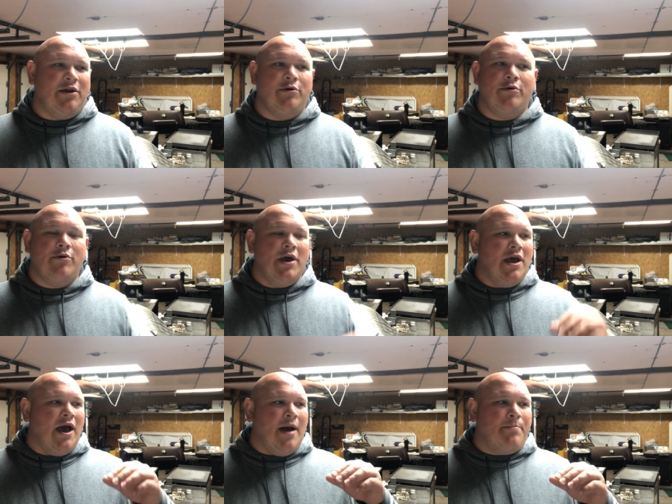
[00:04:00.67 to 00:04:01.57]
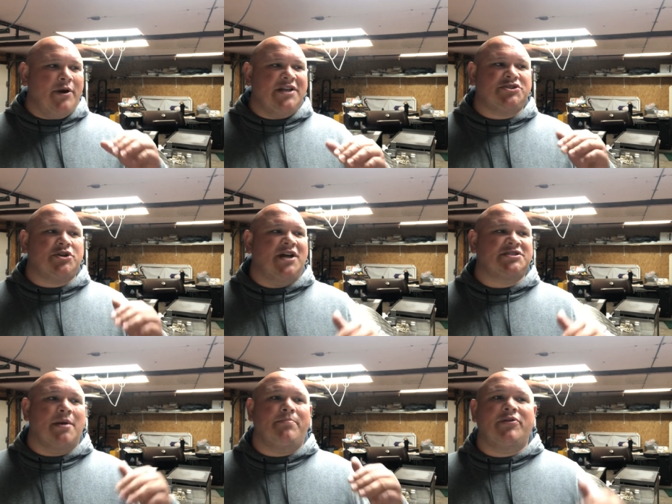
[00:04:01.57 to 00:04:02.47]
who put his trust
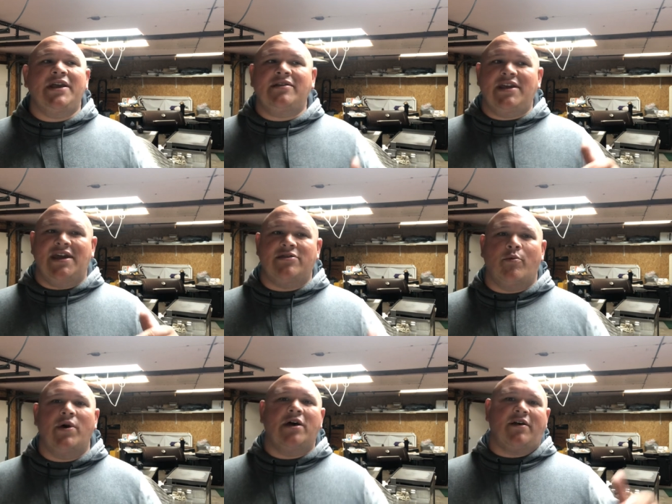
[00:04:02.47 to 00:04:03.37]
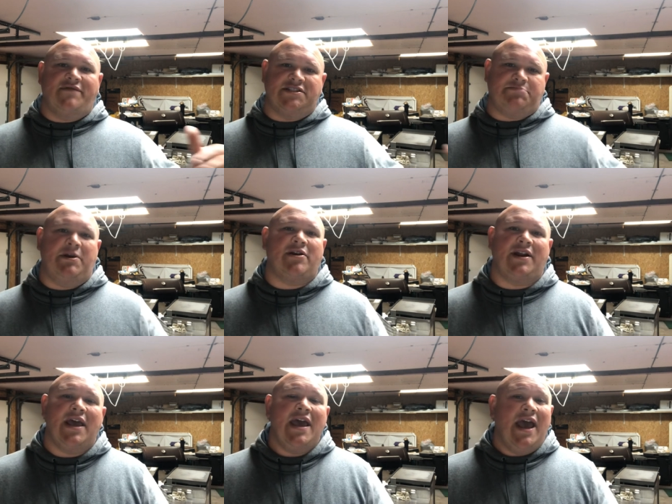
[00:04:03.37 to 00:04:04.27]
completely in the will of the
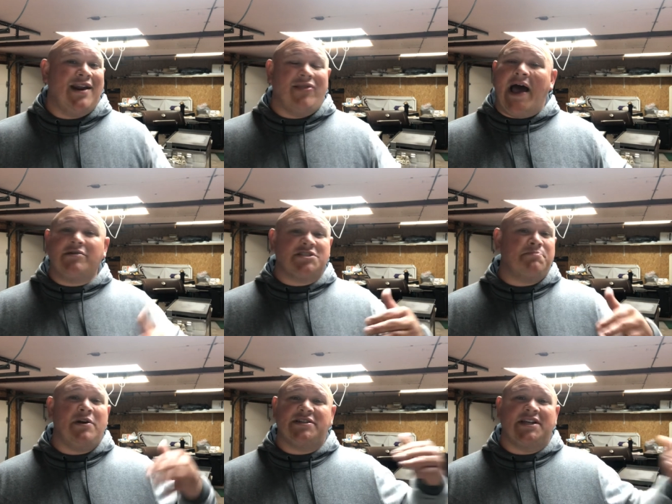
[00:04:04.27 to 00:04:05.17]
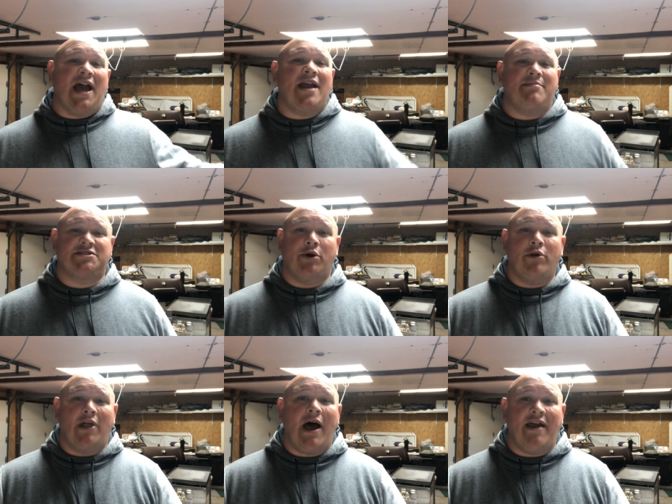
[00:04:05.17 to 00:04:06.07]
Spirit and allowed the Spirit to guide him his whole
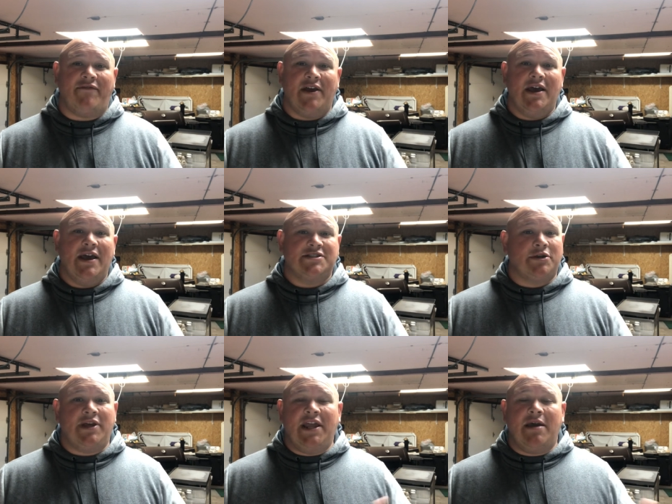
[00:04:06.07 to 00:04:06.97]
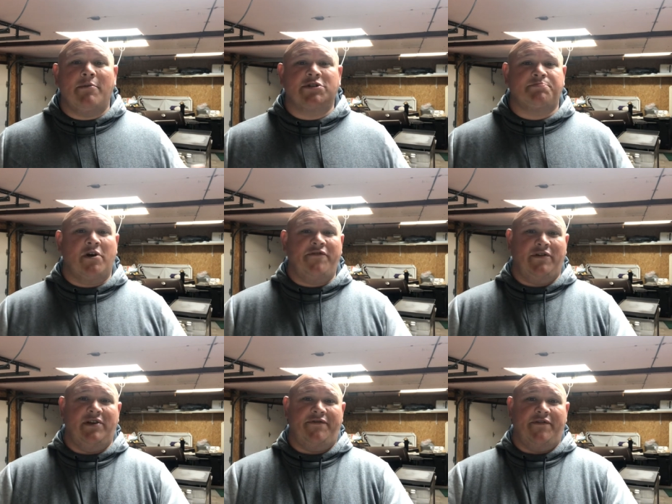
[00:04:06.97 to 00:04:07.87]
life so that he could most
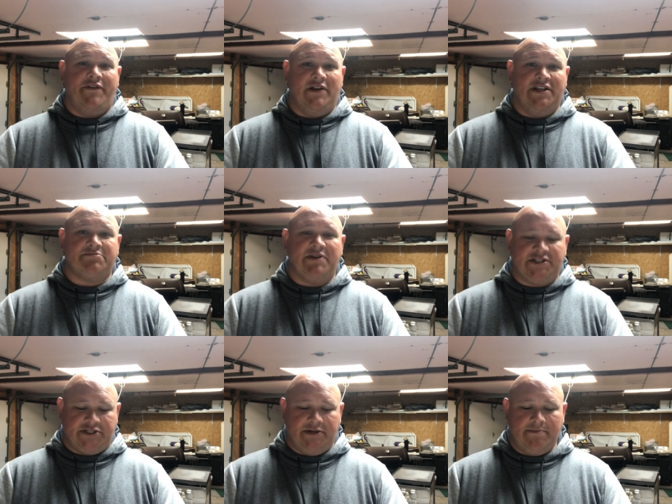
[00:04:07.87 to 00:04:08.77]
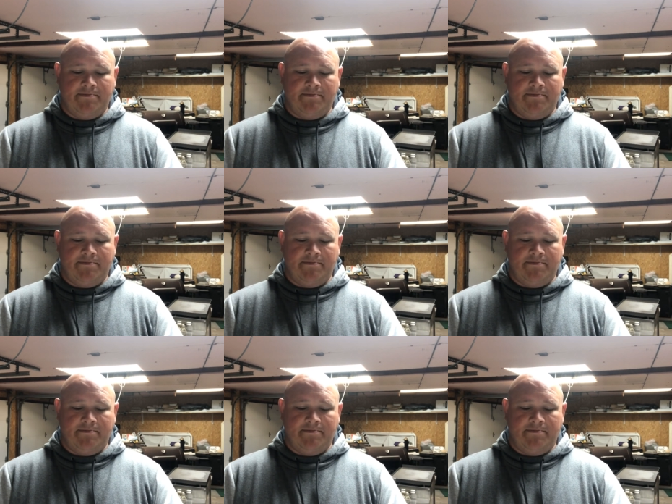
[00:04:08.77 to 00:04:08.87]
perfectly fulfill his mission.